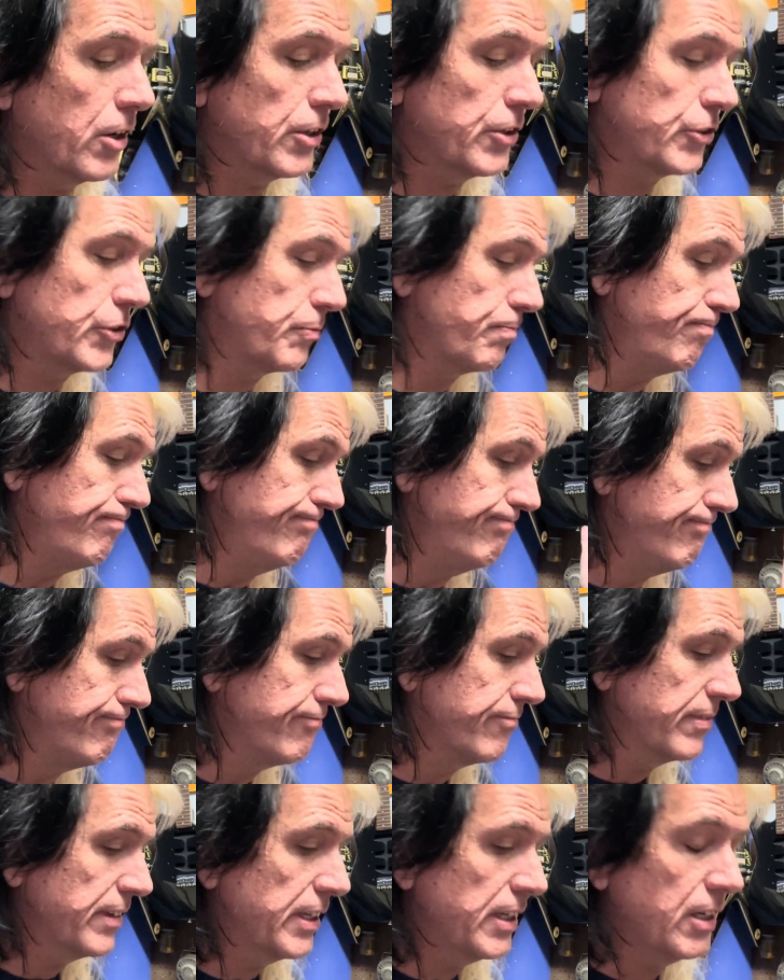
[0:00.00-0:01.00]
has,
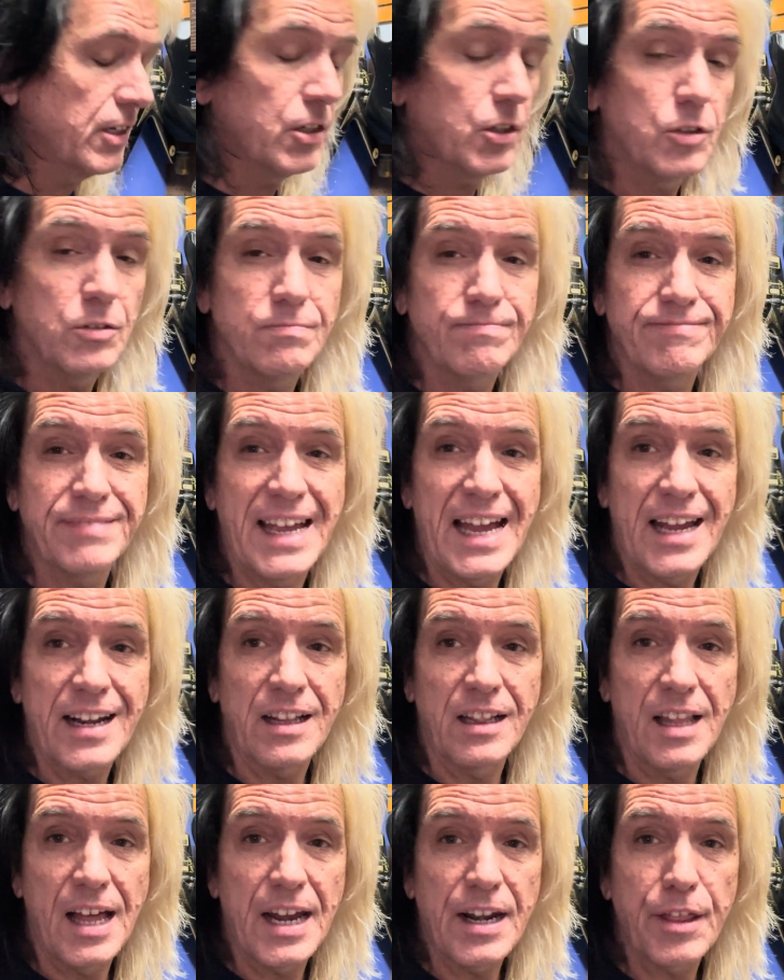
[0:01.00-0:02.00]
you know, had a
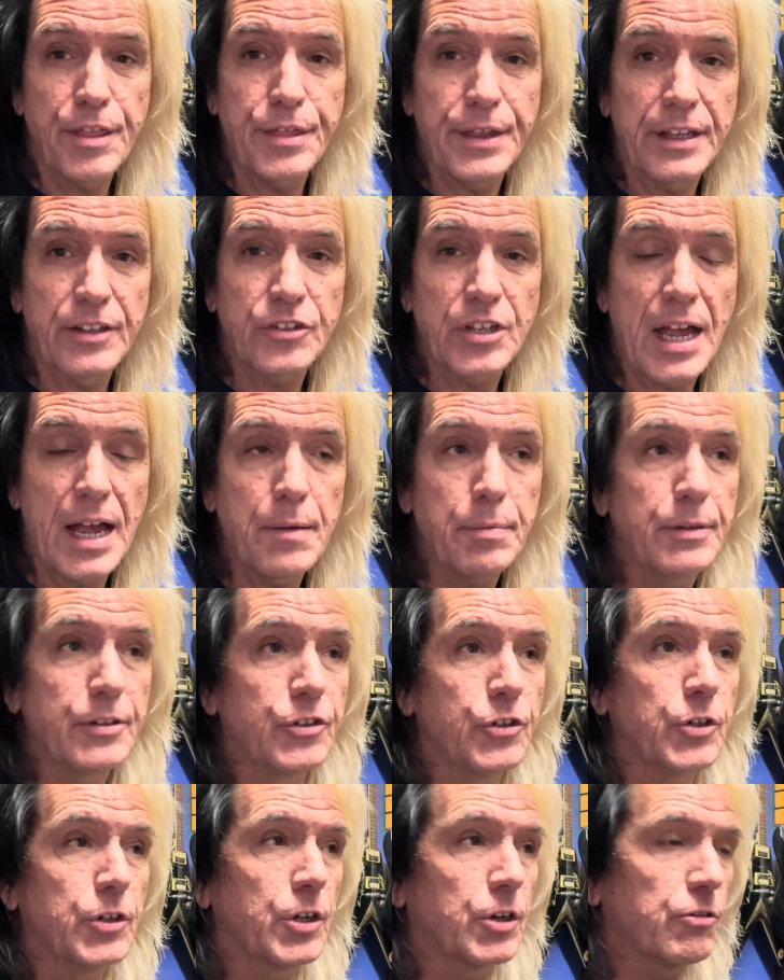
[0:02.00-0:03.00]
lot of things happen
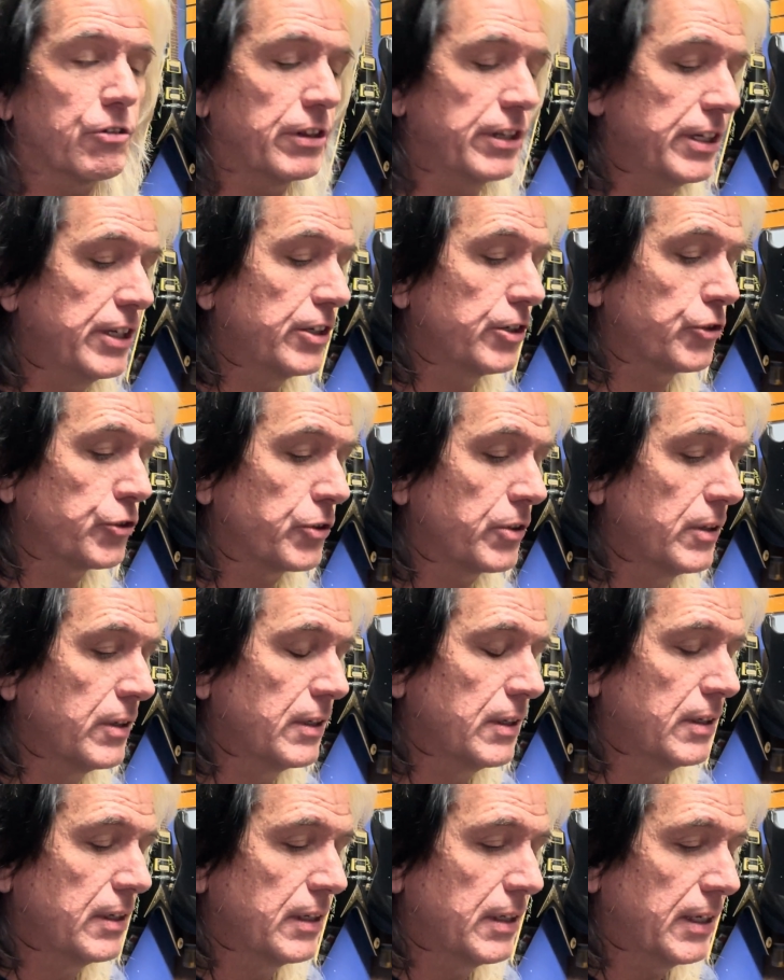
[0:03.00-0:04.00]
to it over the years.
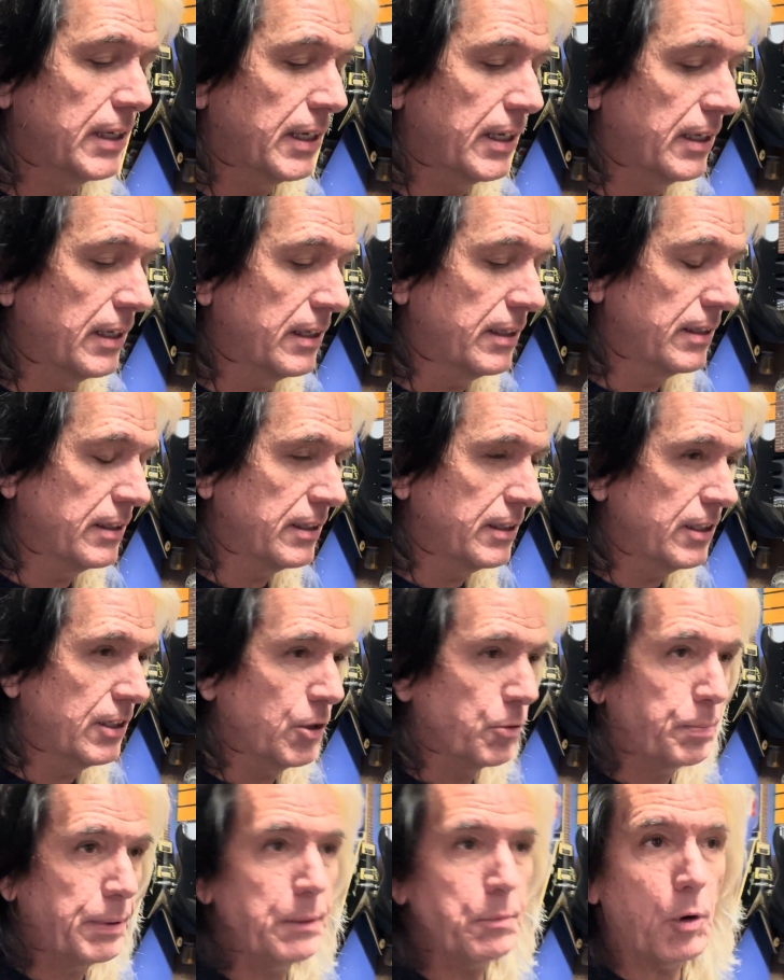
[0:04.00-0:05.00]
And, you
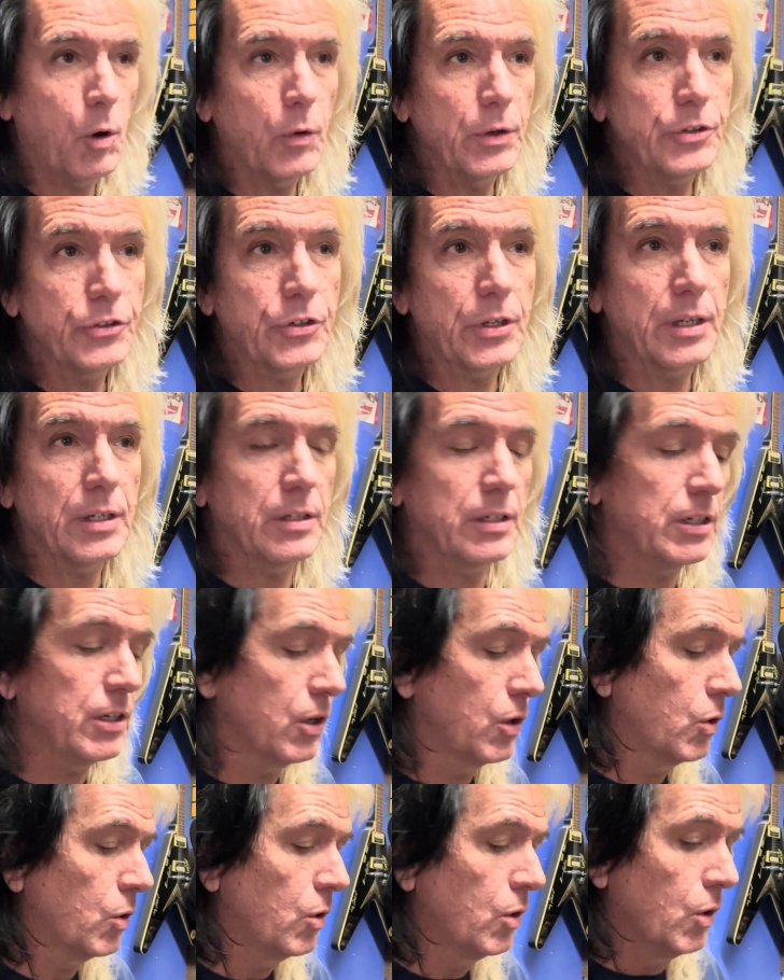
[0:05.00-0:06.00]
know, people always say, you
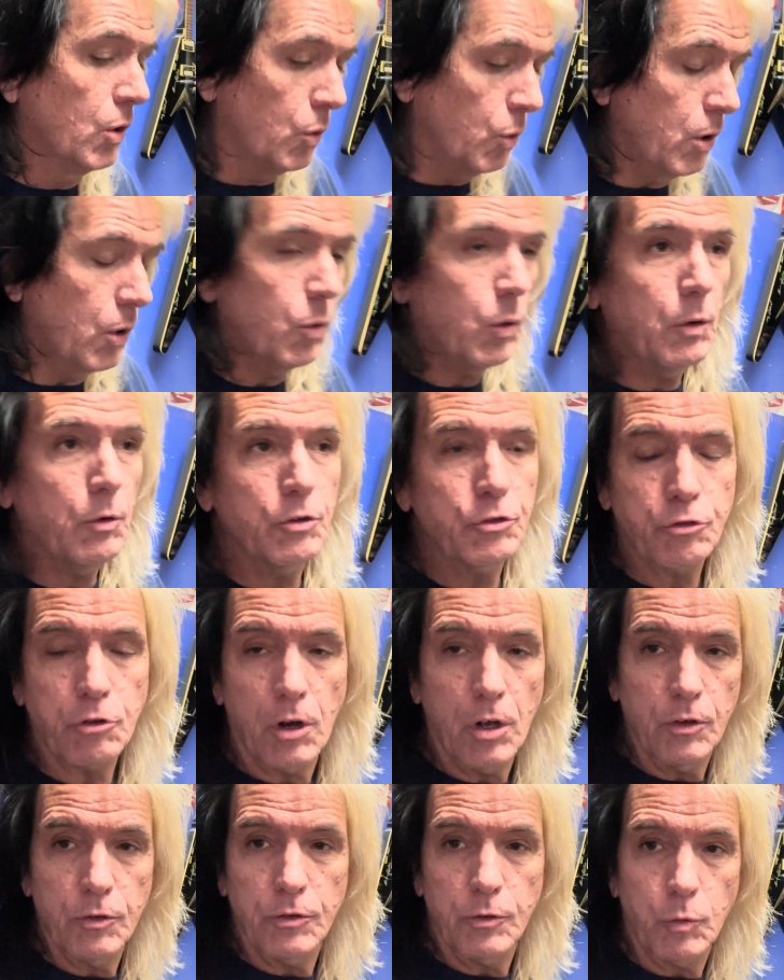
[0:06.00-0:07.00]
know, well, what was
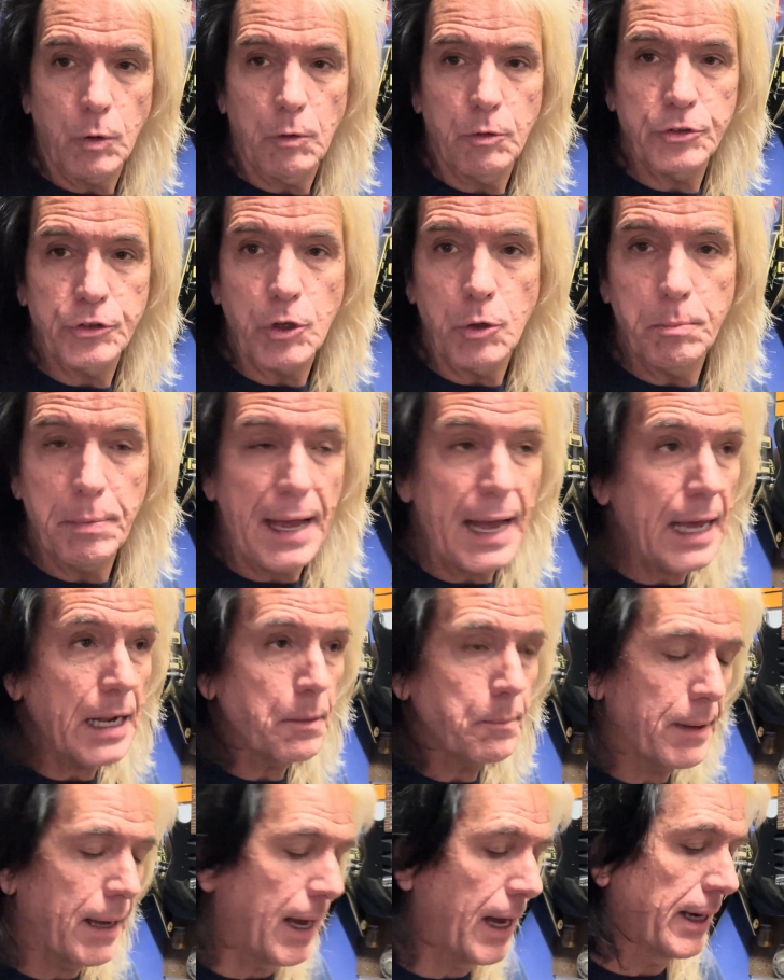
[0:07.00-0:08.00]
wrong? What was so bad
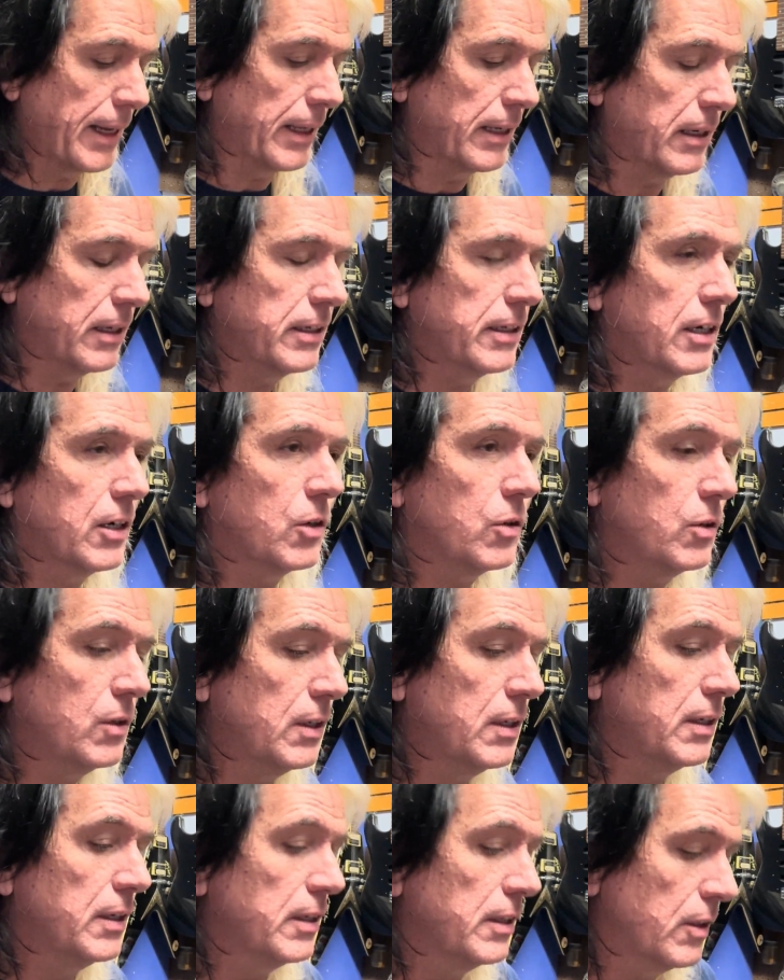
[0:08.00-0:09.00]
about it? You know,
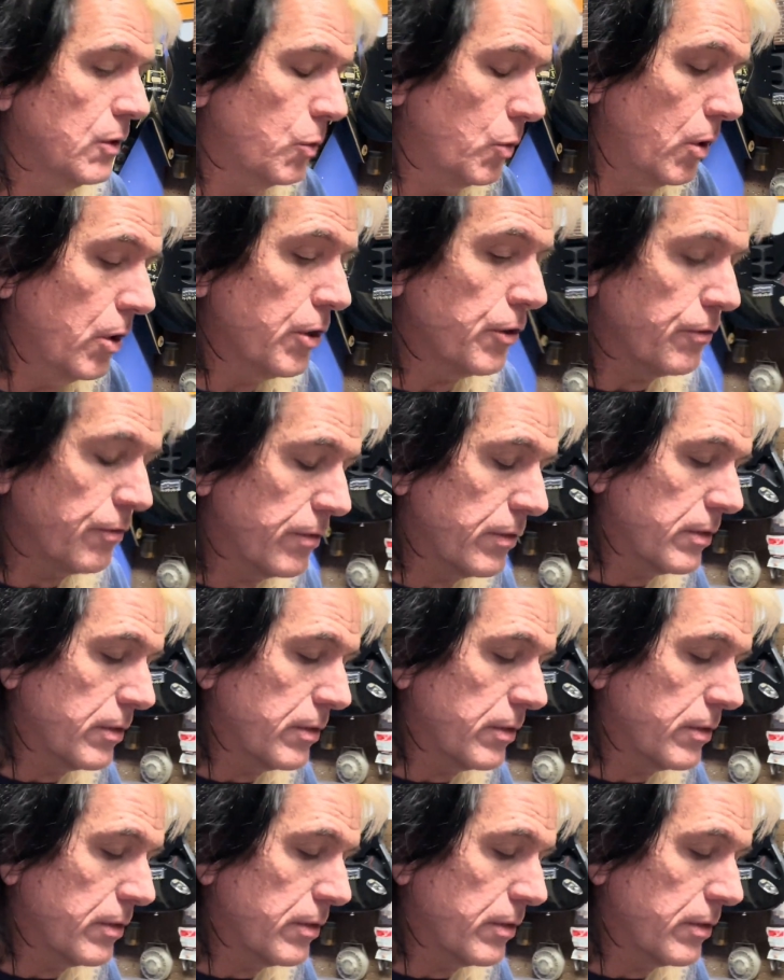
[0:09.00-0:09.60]
well,